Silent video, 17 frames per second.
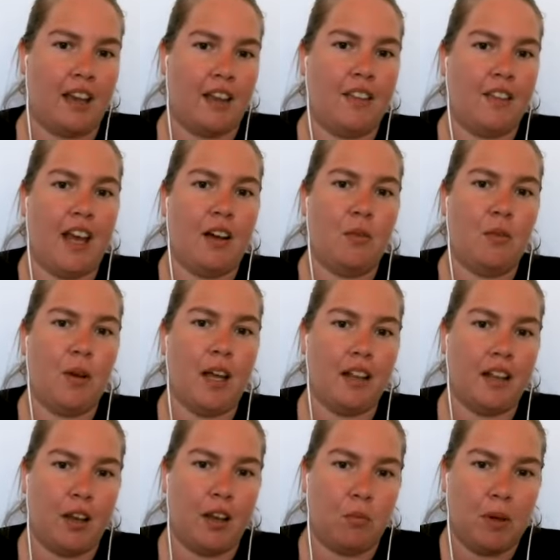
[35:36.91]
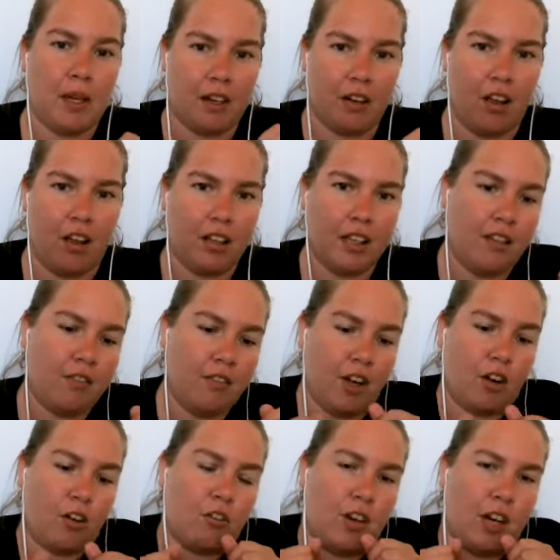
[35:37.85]
And that way, like, we can all live in
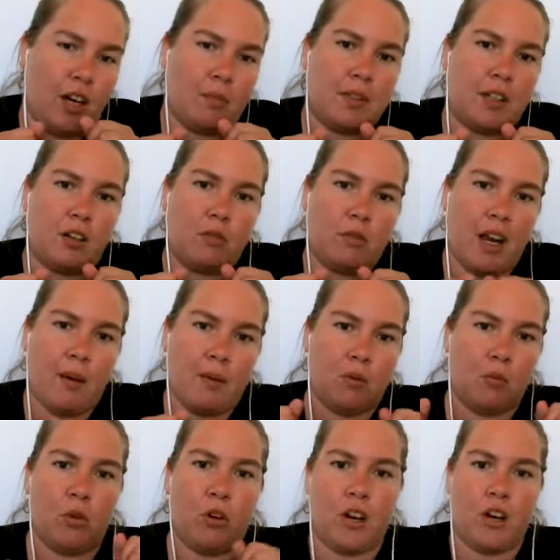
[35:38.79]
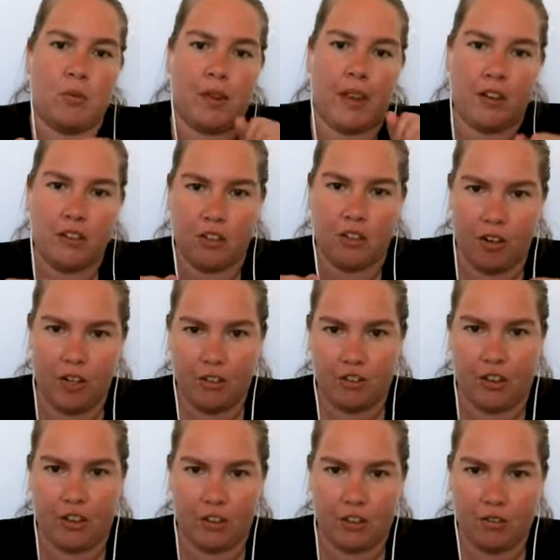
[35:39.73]
our cramped little rabbit warren without tearing
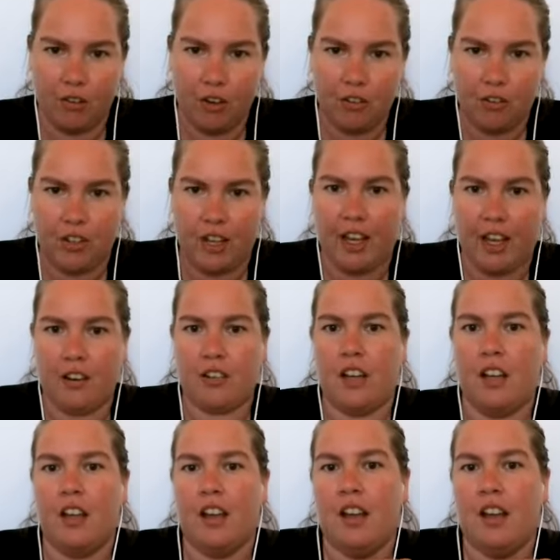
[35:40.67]
each other's throats out.